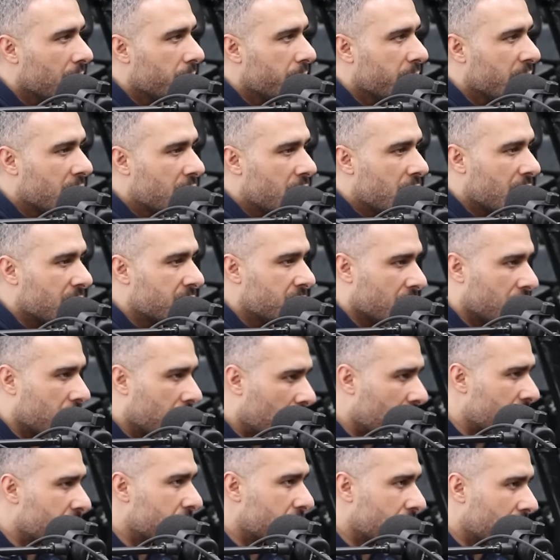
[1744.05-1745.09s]
because the
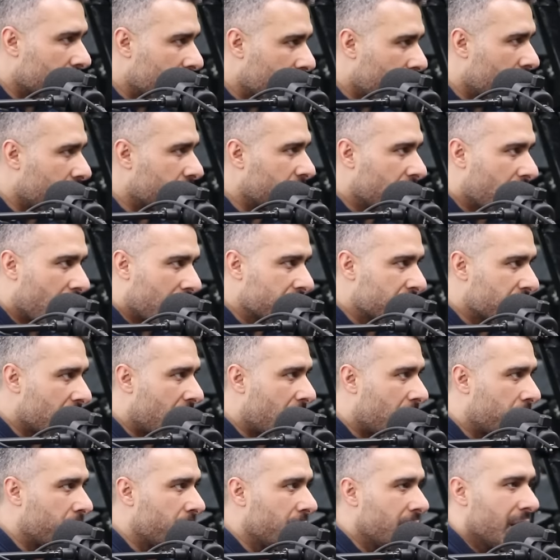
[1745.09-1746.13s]
cholesterol comes
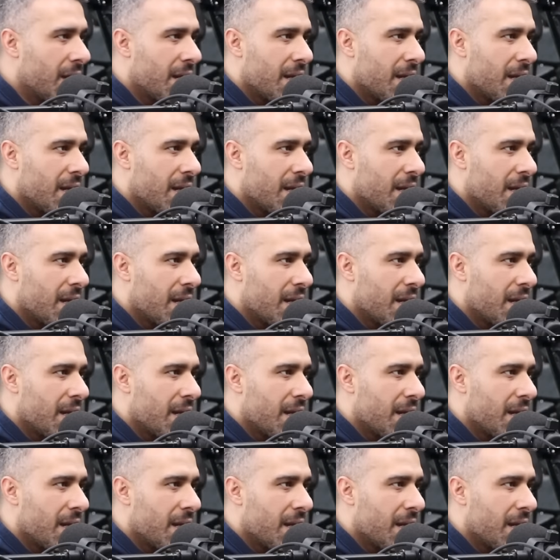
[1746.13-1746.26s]
up,